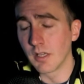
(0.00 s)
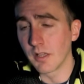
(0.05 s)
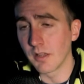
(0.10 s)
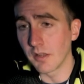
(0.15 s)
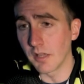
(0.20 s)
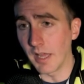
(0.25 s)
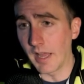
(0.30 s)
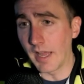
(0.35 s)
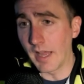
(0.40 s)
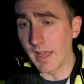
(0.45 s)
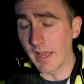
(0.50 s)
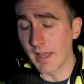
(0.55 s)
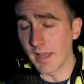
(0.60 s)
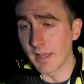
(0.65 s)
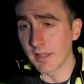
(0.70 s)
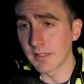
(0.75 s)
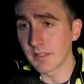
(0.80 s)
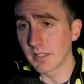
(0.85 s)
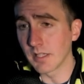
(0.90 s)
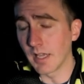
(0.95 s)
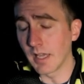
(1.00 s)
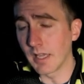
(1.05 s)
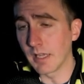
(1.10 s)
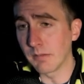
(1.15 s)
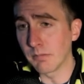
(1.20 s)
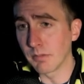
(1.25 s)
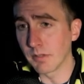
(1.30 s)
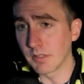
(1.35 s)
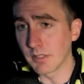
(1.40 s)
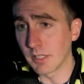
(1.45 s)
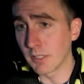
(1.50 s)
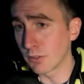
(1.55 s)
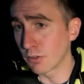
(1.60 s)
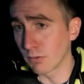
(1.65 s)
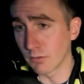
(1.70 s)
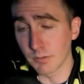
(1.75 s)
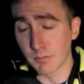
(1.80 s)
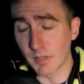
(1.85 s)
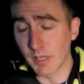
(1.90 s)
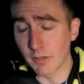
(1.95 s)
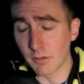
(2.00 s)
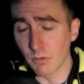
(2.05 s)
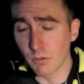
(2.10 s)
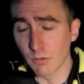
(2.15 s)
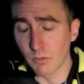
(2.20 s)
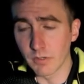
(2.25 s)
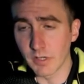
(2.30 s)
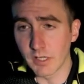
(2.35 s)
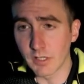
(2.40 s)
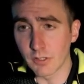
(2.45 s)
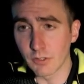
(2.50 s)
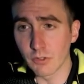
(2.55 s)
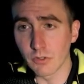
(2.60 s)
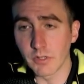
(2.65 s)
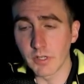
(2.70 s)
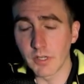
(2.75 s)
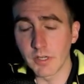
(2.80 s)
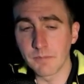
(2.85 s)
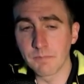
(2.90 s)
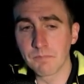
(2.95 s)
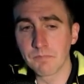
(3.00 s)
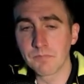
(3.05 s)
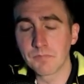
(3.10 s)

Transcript: that has a potential spinal cord injury